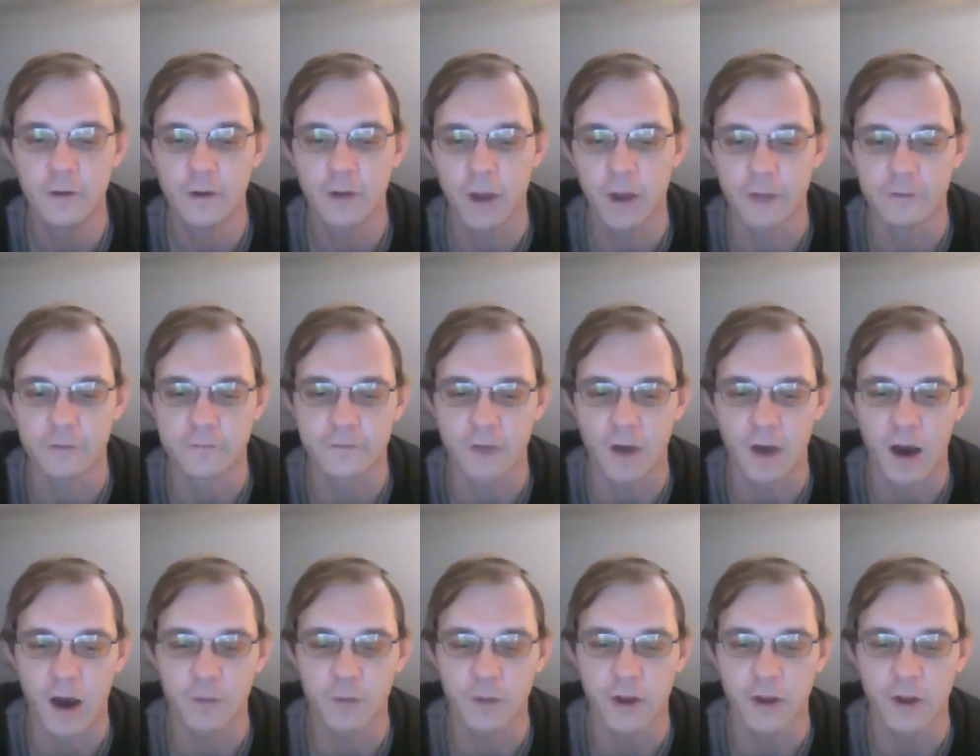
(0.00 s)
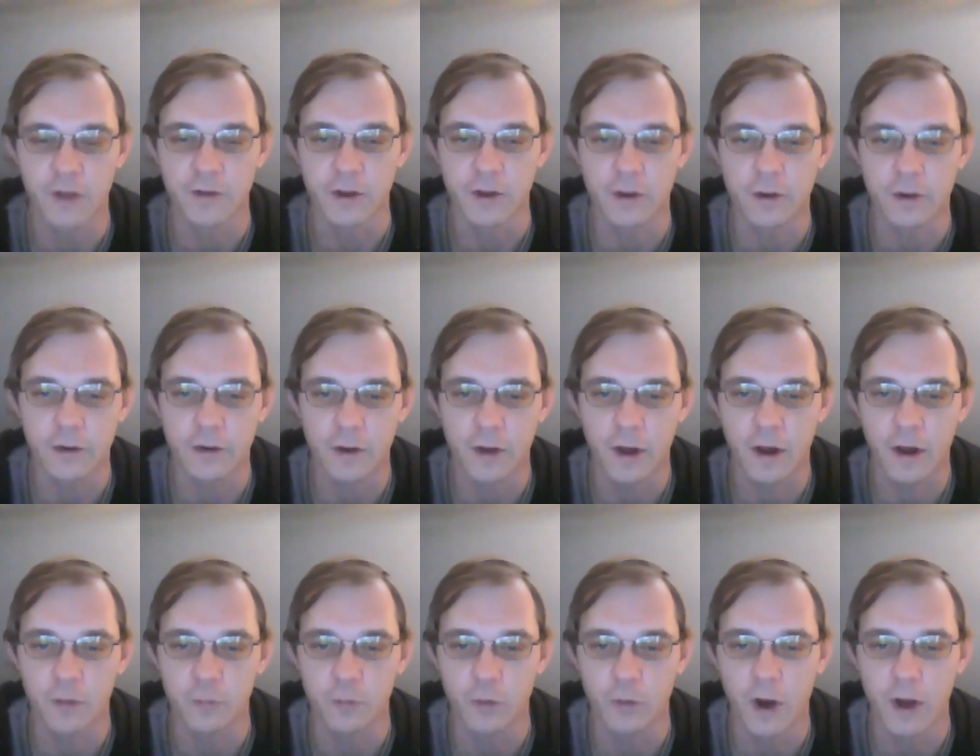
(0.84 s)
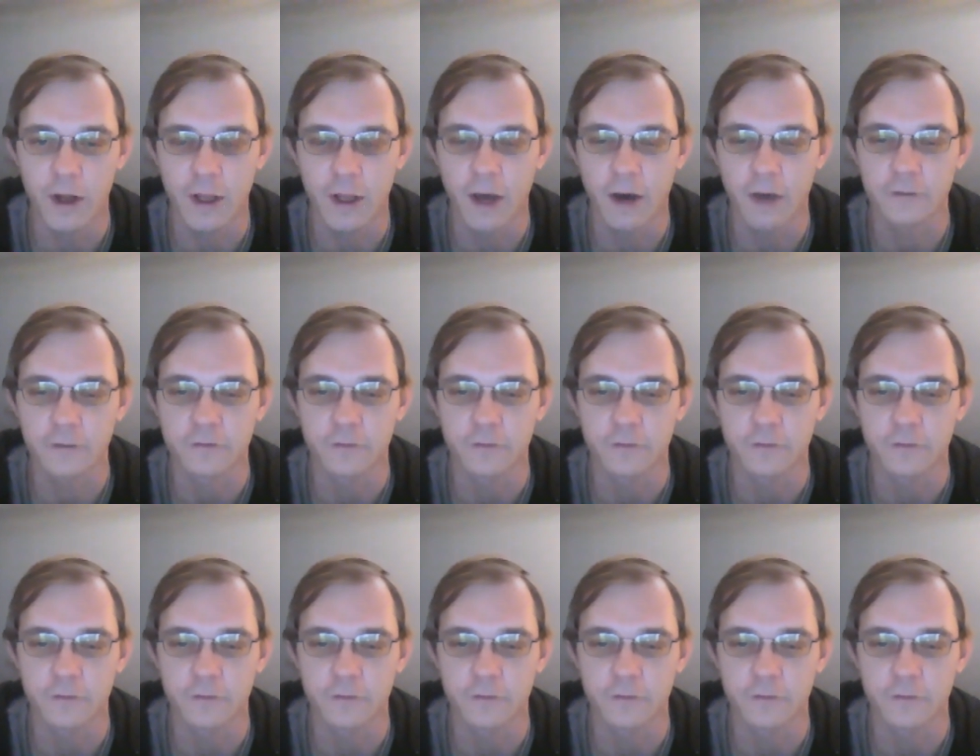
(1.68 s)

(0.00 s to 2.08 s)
and stop giving money out